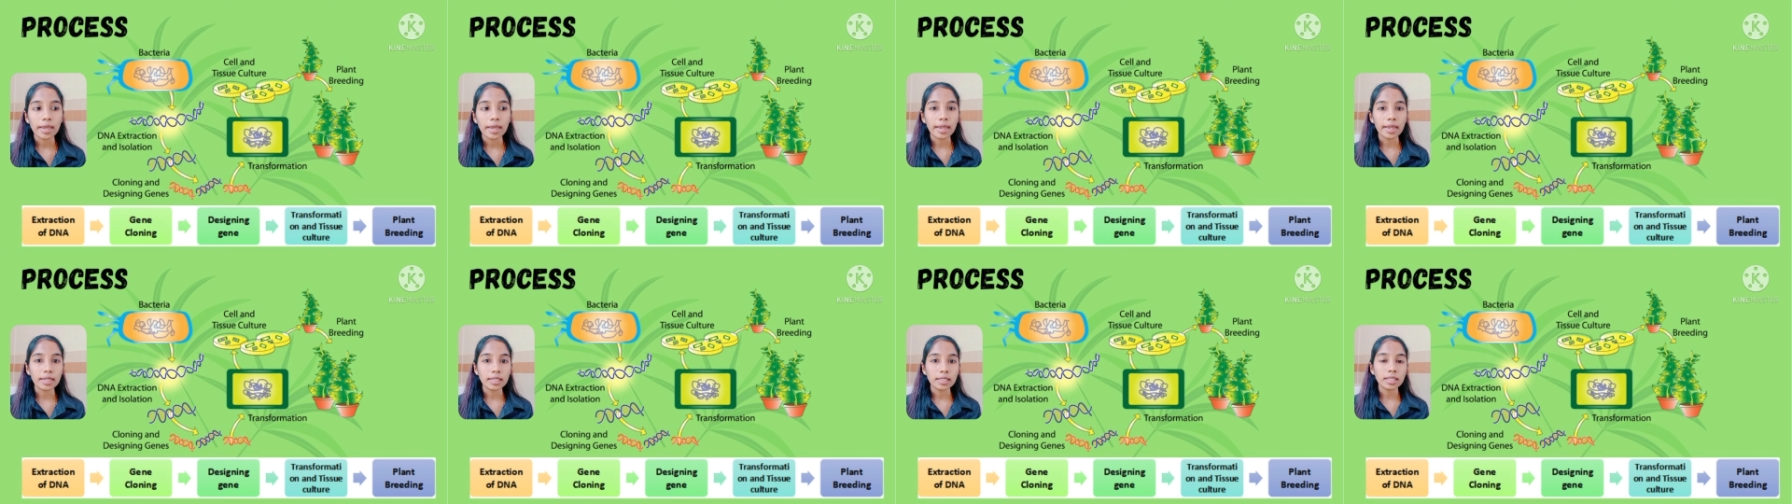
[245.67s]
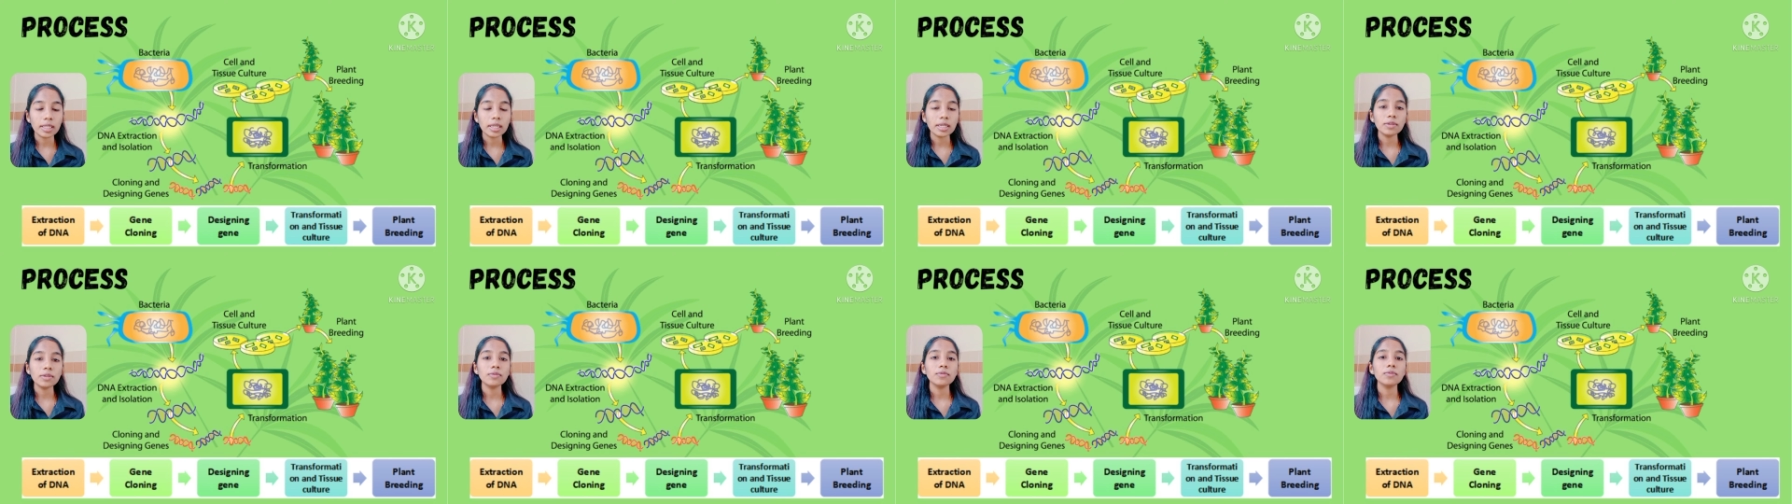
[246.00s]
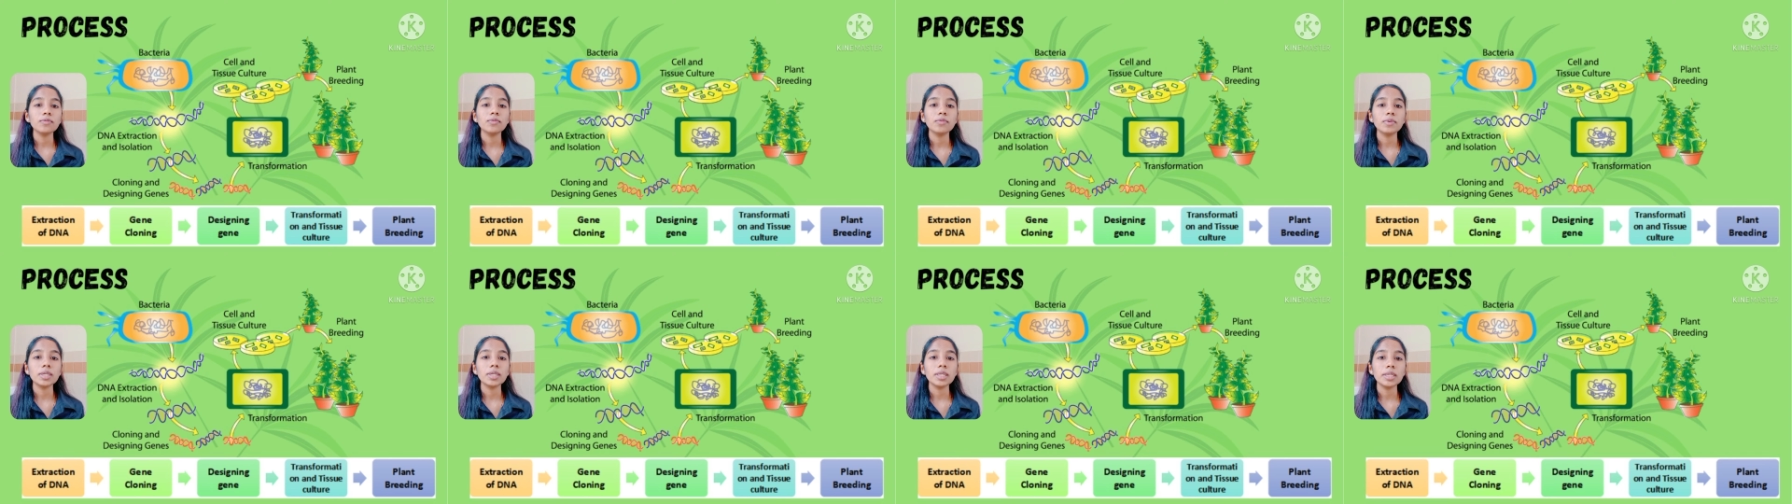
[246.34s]
and
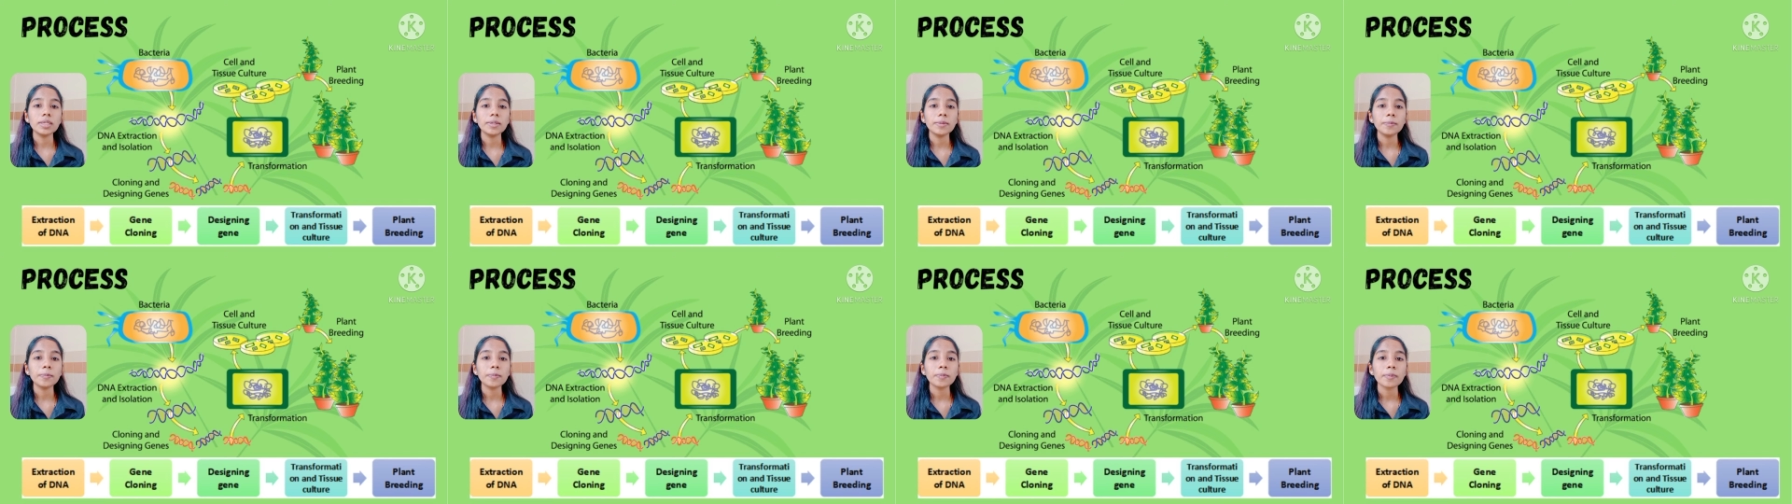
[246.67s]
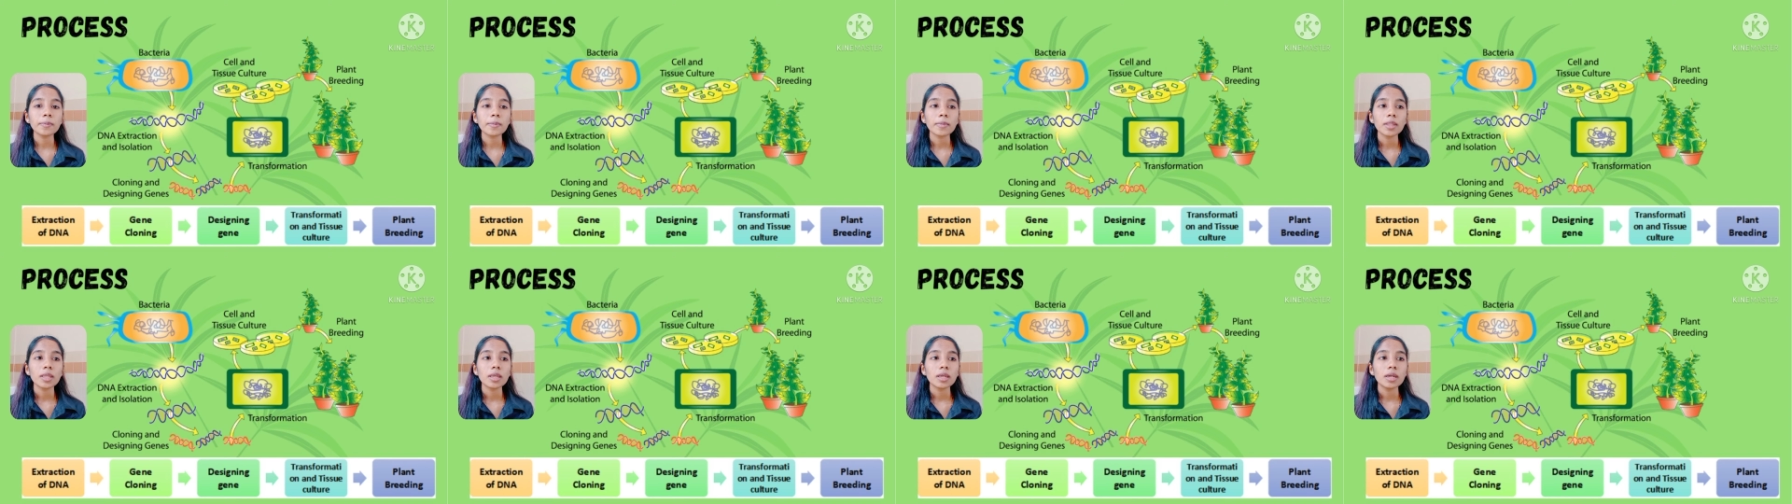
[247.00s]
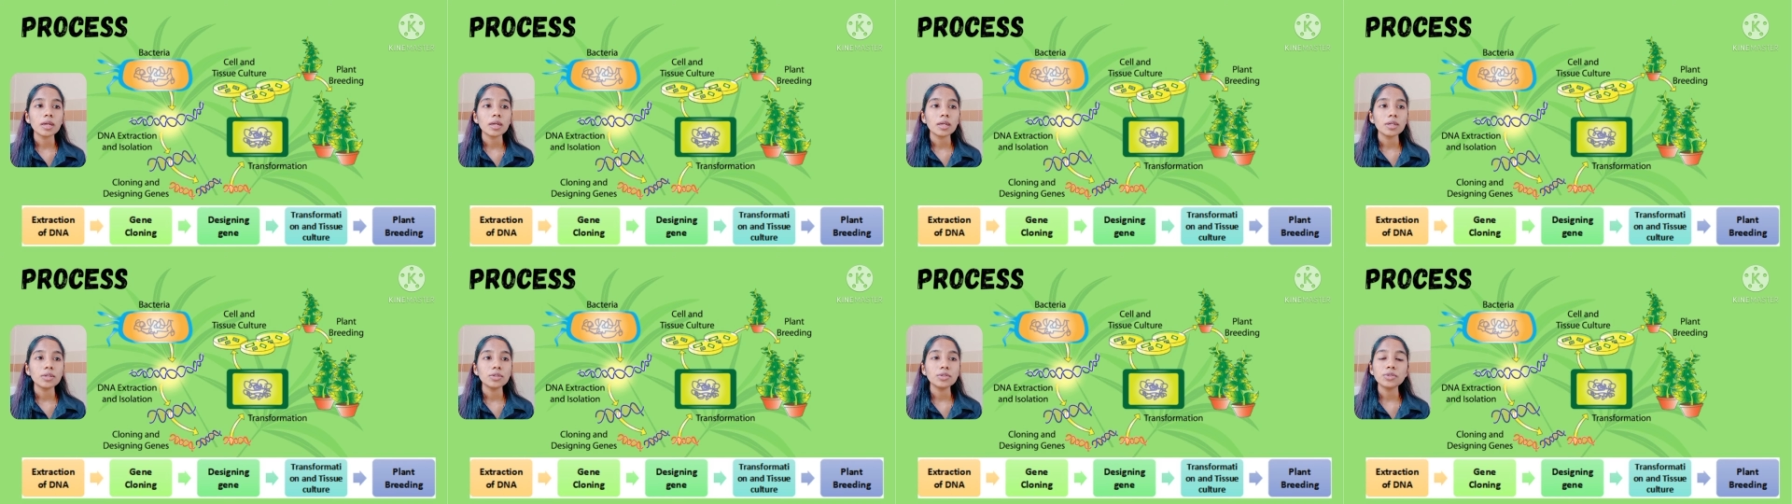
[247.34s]
then we
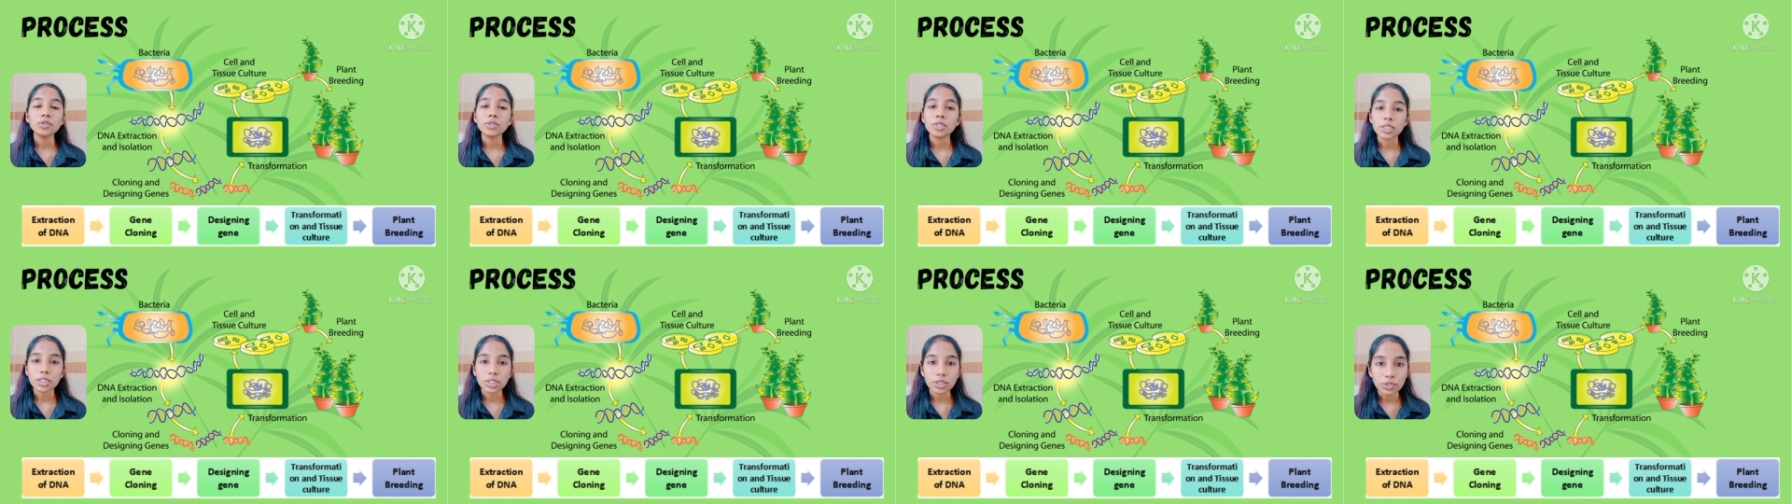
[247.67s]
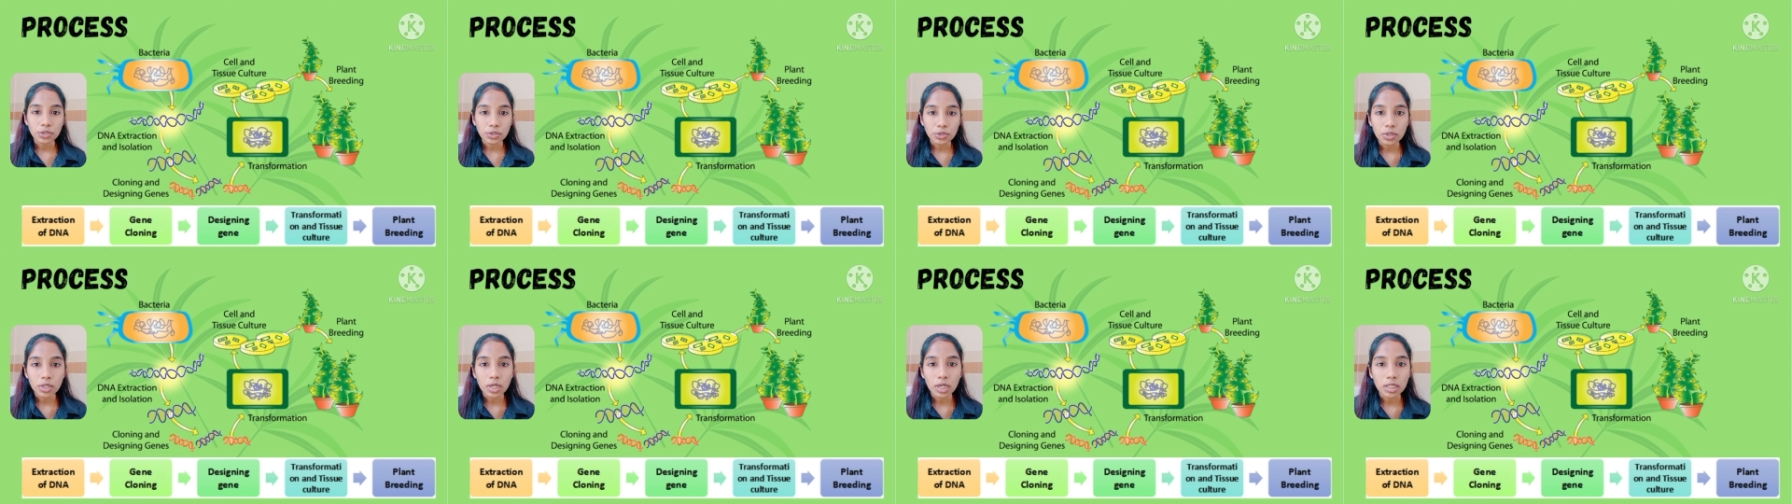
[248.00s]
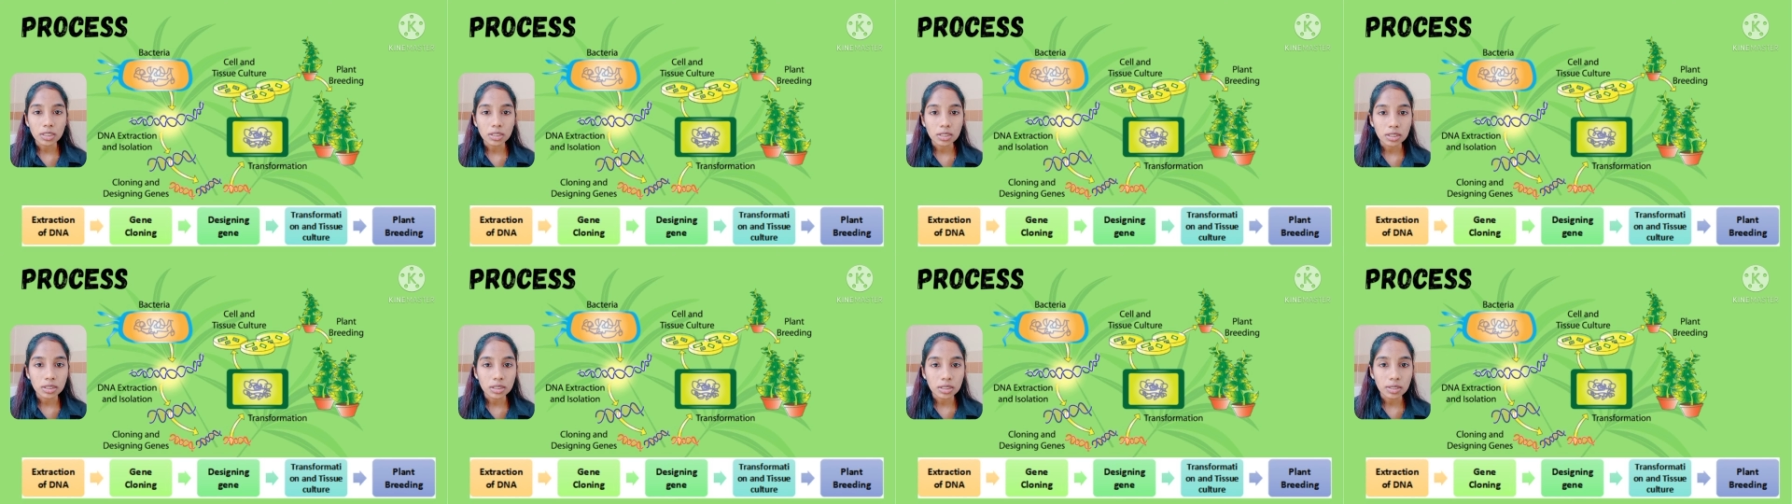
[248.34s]
do the tissue
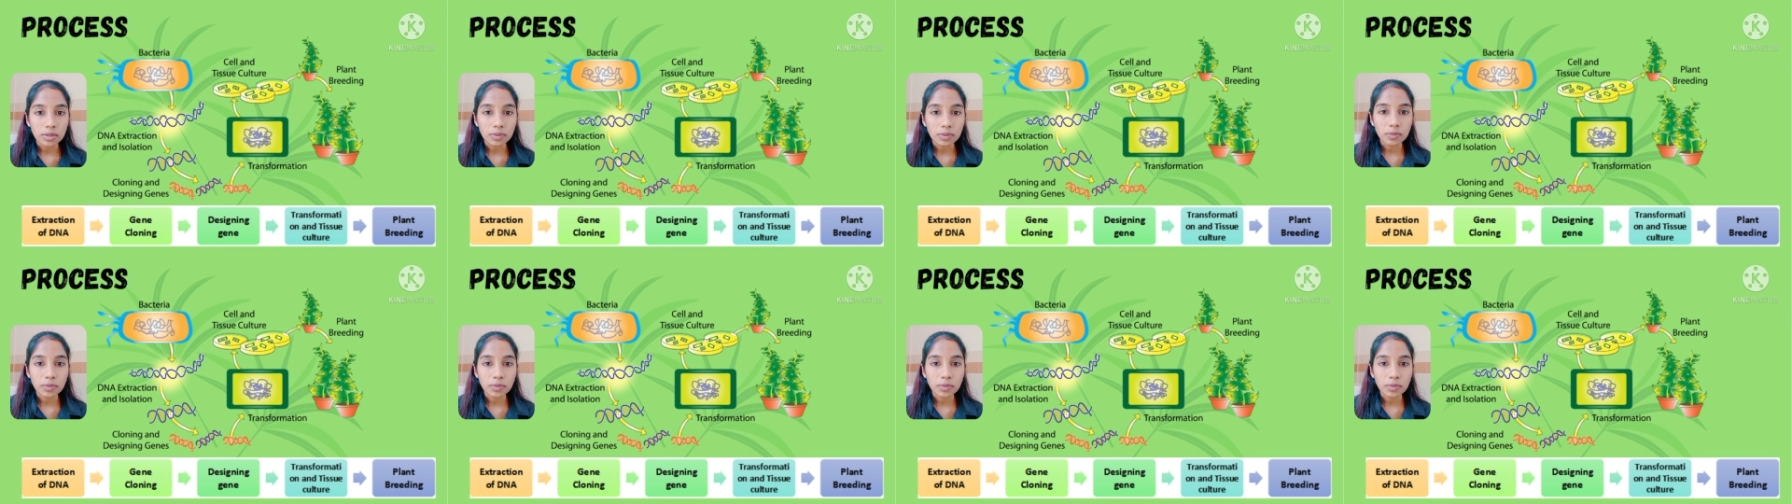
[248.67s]
culture,